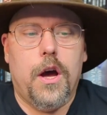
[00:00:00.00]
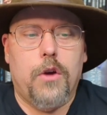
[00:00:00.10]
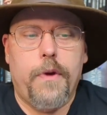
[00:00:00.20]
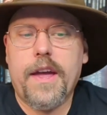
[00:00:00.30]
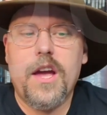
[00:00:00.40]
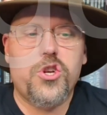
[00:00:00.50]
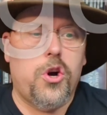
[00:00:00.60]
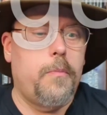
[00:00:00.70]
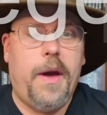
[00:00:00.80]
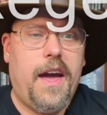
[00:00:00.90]

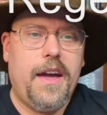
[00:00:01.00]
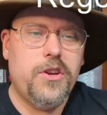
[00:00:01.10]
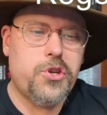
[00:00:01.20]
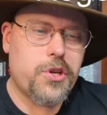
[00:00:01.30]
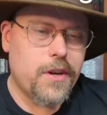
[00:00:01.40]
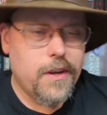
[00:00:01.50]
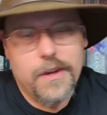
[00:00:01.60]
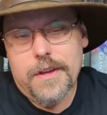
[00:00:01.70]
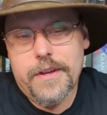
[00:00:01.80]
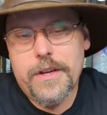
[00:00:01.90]
Rege-Jean,
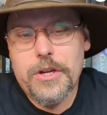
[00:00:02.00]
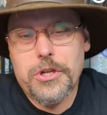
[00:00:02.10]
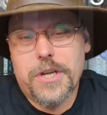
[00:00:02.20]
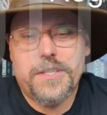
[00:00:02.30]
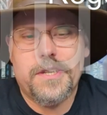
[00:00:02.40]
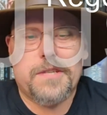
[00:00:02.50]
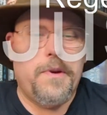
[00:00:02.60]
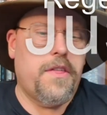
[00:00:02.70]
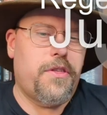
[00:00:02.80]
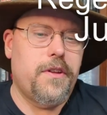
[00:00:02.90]
Justice
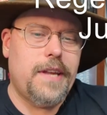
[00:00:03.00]
Smith,